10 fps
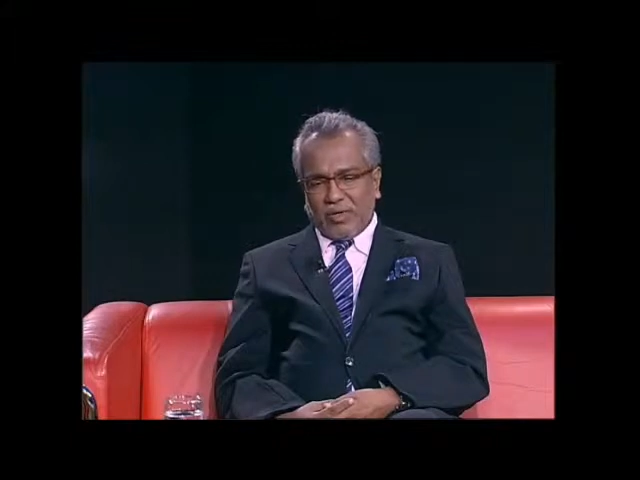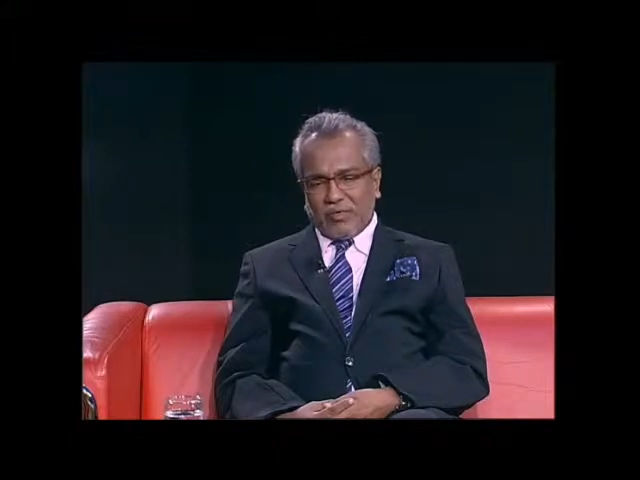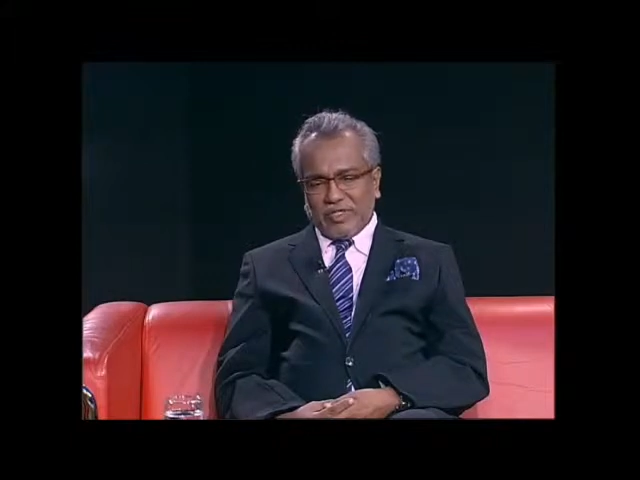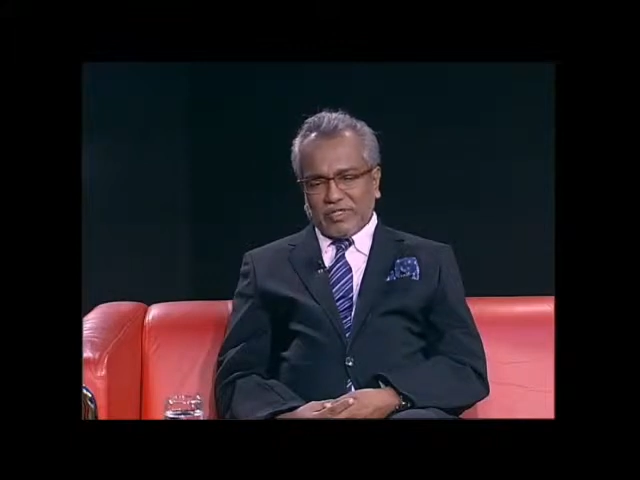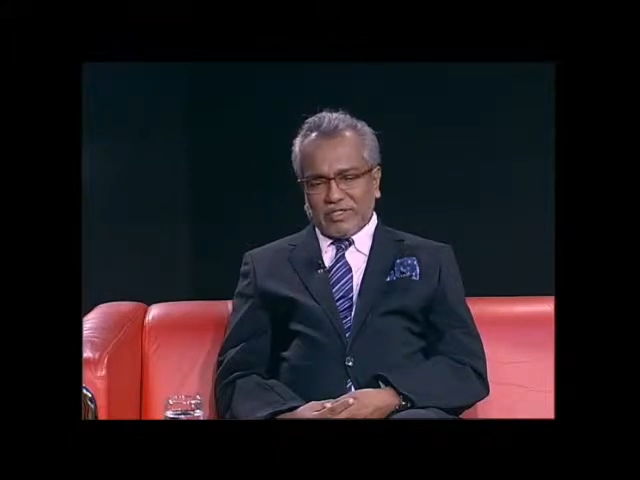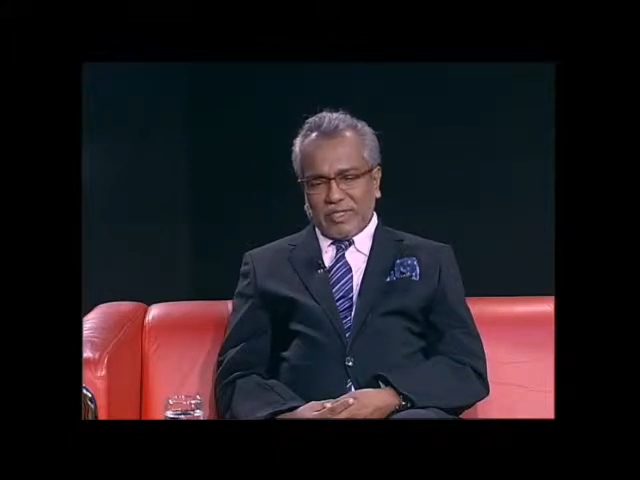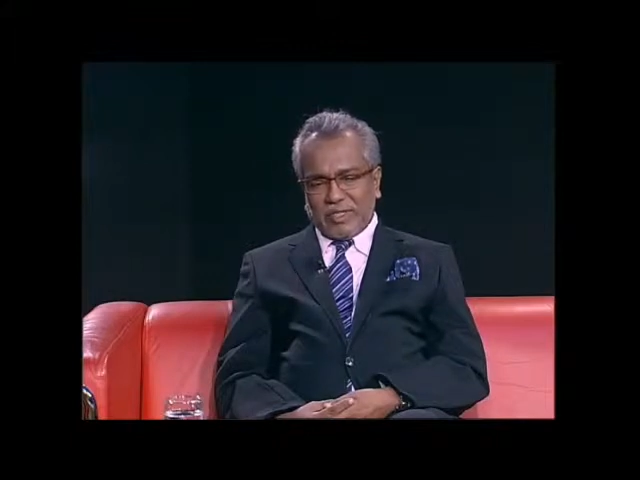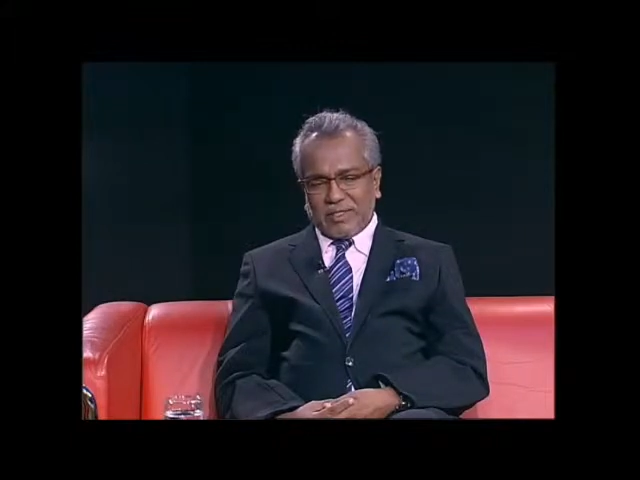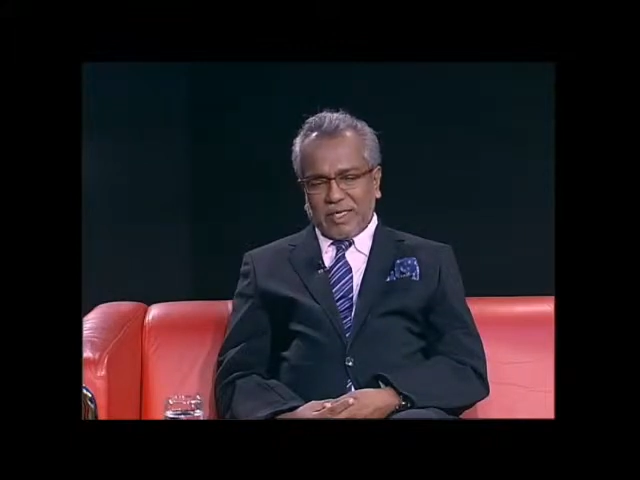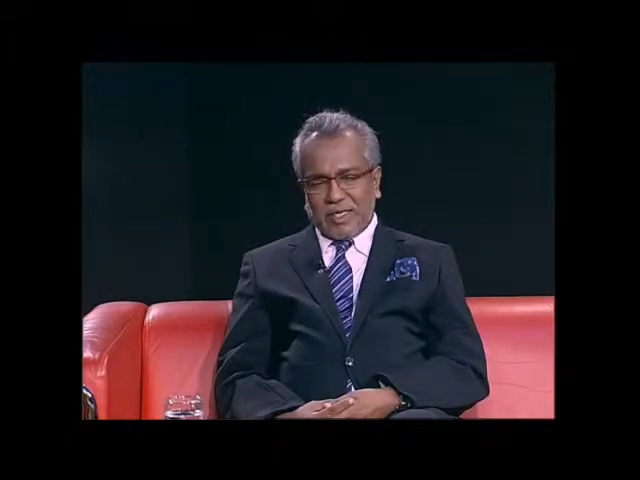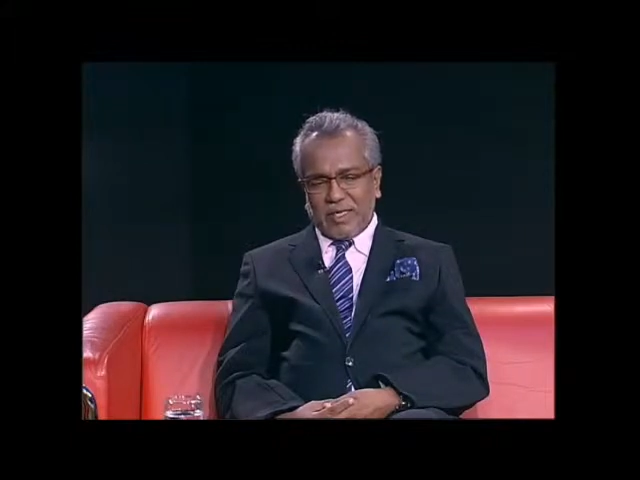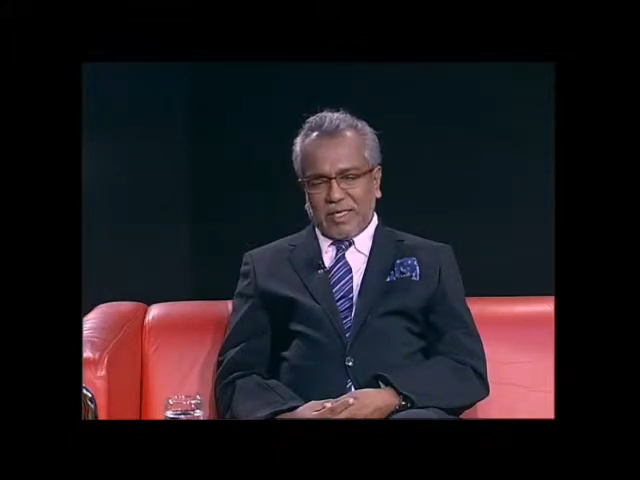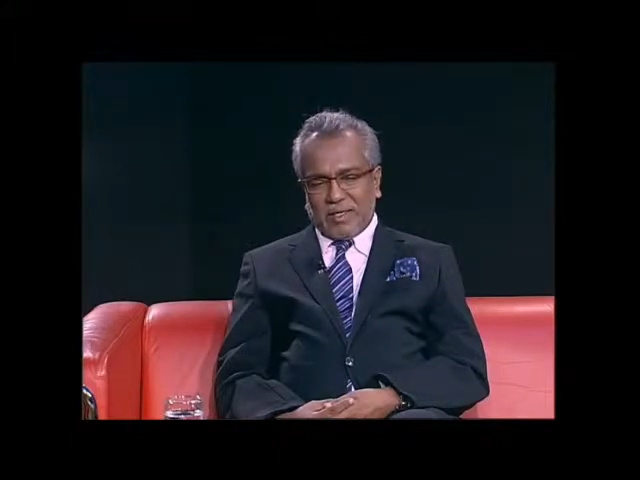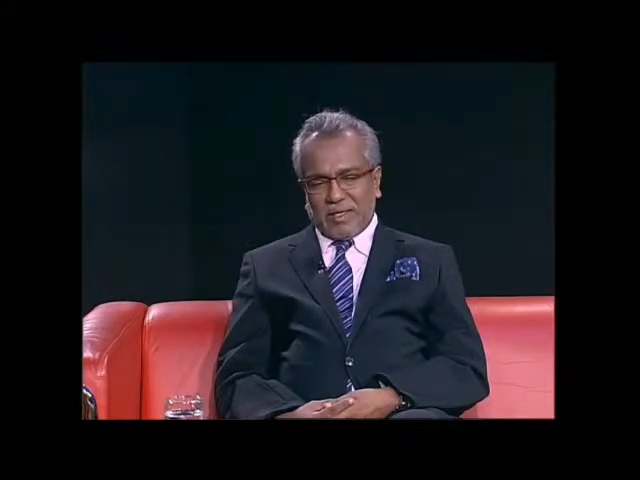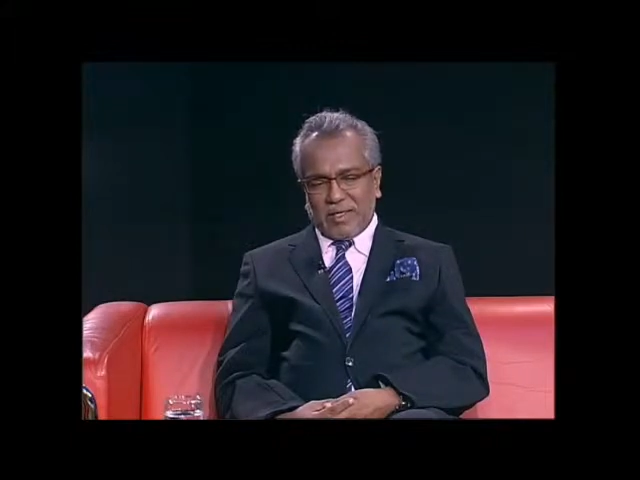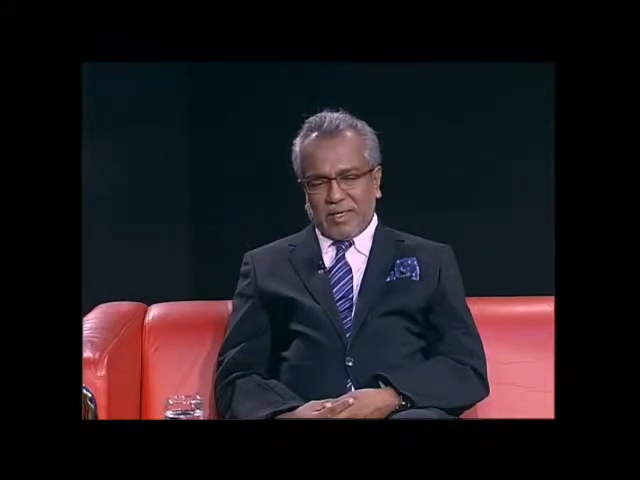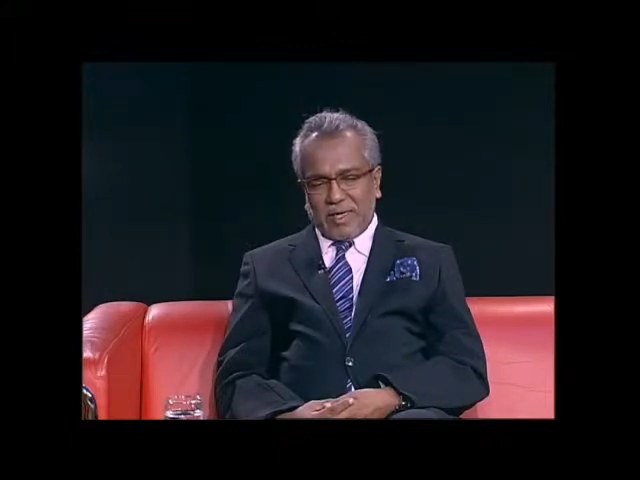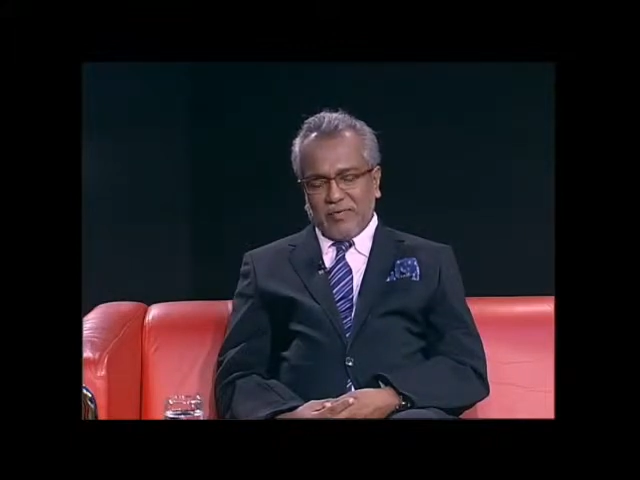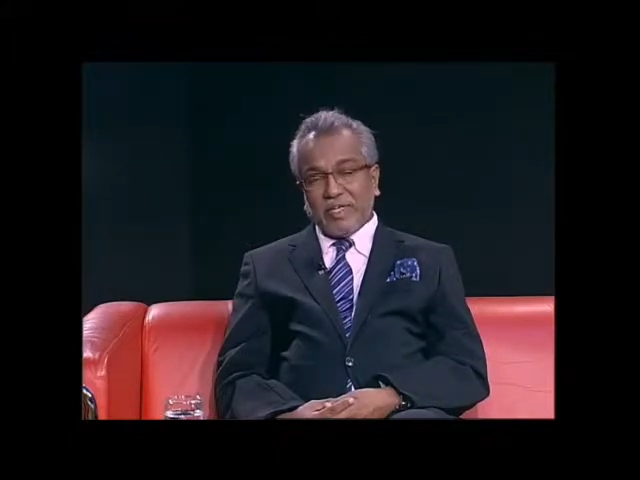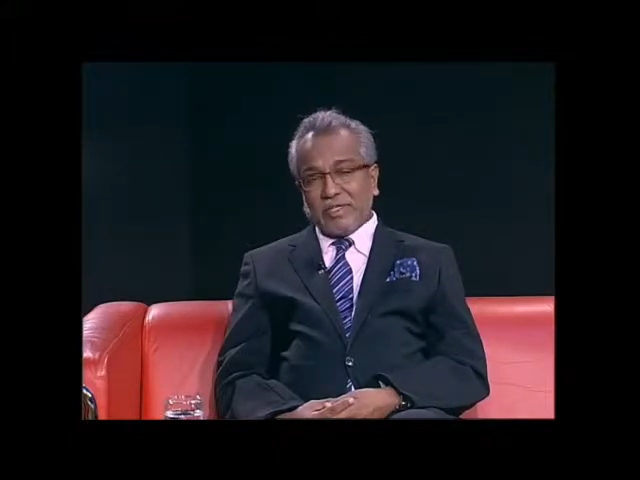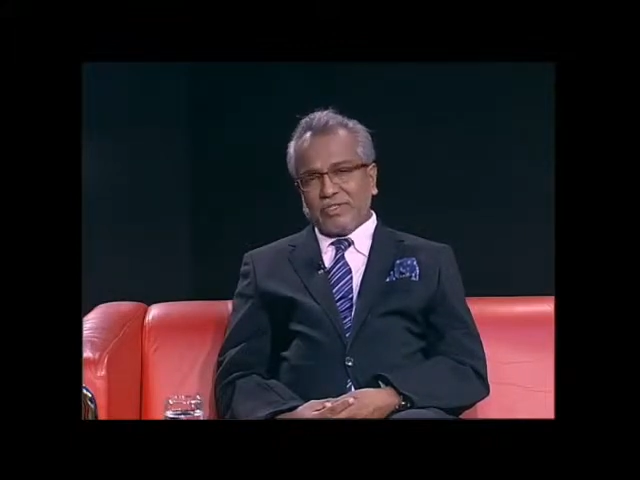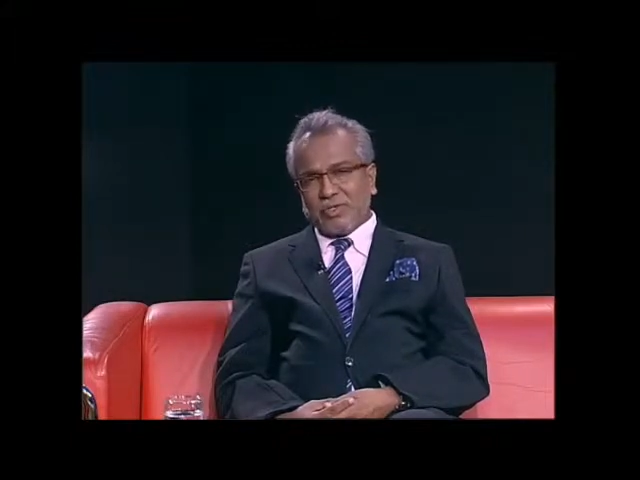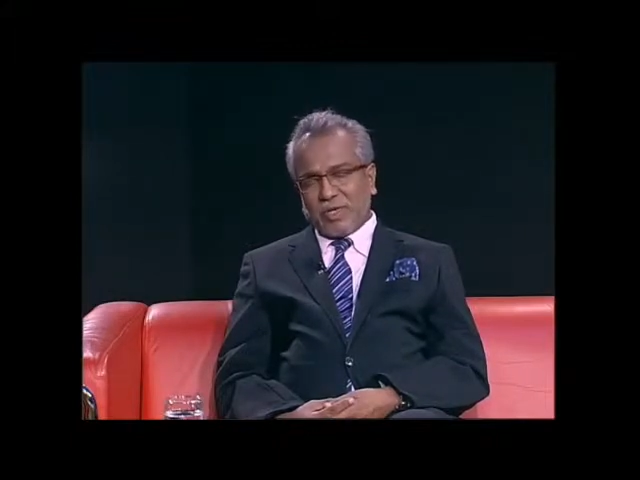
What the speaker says: of his evidence